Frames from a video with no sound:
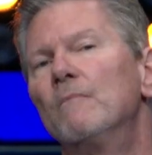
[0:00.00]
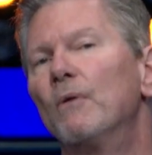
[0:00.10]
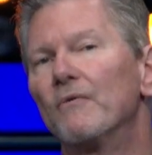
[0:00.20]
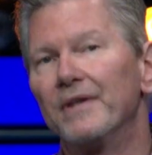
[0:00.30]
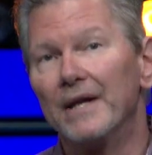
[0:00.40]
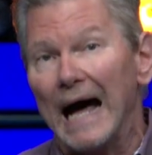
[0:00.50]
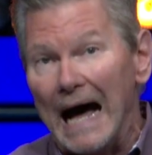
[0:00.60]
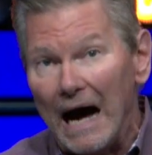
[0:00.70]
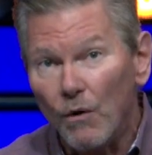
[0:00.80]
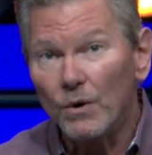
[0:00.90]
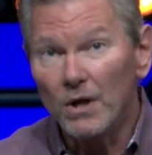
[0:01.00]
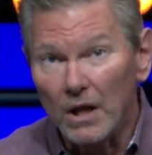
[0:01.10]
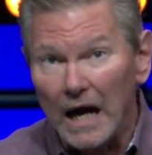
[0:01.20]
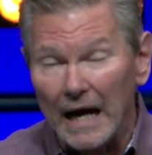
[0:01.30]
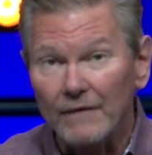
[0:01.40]
both in our
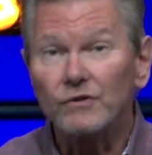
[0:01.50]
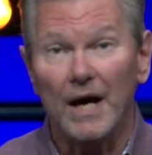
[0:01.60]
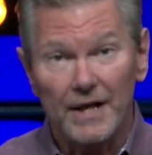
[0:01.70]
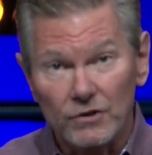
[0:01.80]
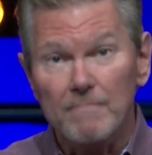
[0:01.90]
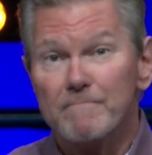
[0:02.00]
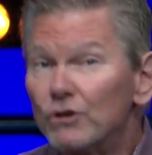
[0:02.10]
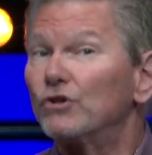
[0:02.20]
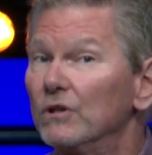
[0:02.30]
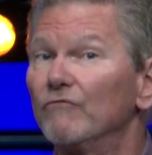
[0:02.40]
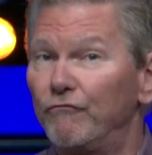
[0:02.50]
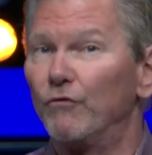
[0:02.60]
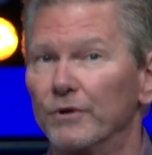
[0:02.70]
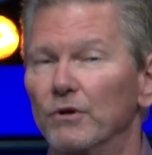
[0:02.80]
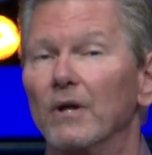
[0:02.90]
lives. God has a mission
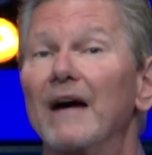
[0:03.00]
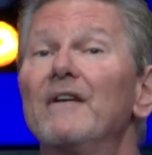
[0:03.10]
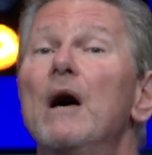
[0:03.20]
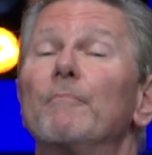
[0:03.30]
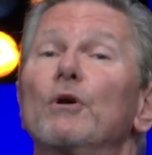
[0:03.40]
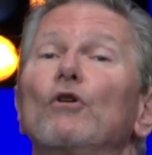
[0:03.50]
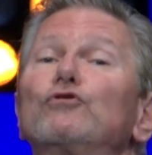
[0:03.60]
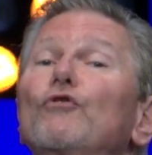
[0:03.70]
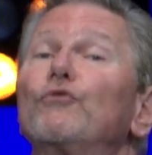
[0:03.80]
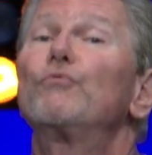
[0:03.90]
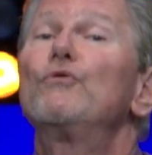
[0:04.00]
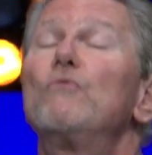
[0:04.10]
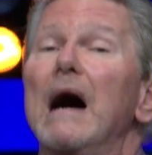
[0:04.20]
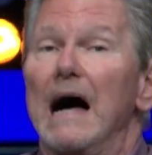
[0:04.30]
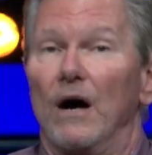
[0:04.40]
for your life, but also
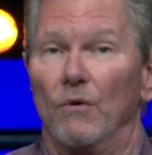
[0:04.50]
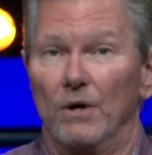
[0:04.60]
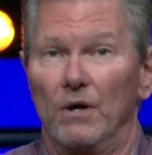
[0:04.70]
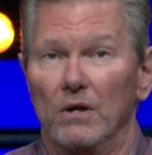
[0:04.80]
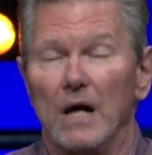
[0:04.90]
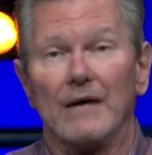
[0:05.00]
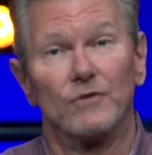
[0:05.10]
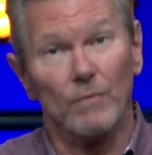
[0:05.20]
through our lives.